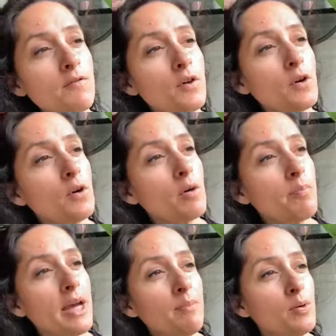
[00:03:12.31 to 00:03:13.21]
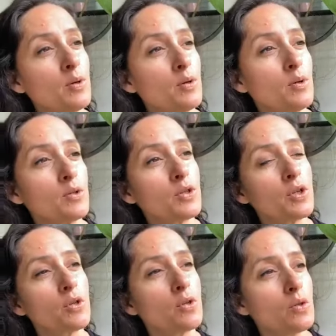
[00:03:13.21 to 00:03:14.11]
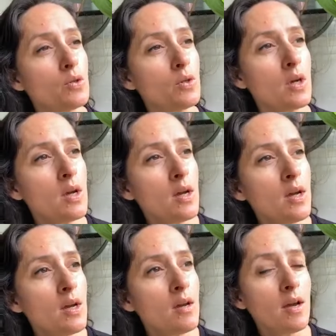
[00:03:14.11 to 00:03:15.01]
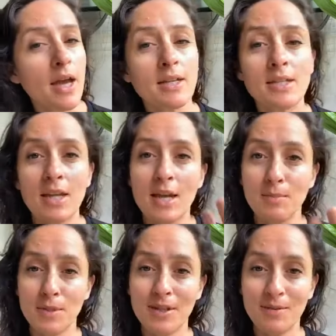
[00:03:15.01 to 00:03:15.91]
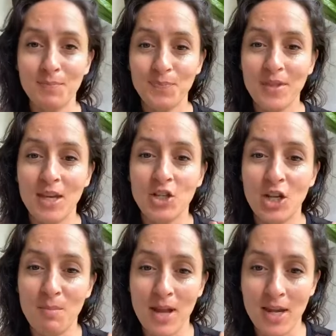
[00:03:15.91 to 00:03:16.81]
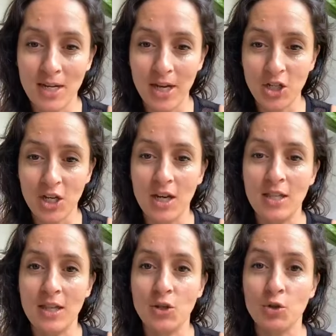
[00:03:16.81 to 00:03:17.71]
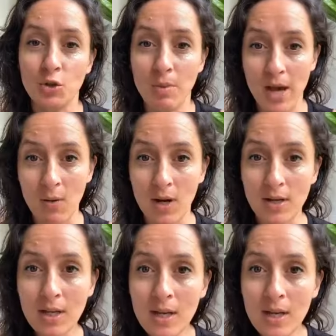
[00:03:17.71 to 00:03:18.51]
for people to accept their shamanic nature and their true power.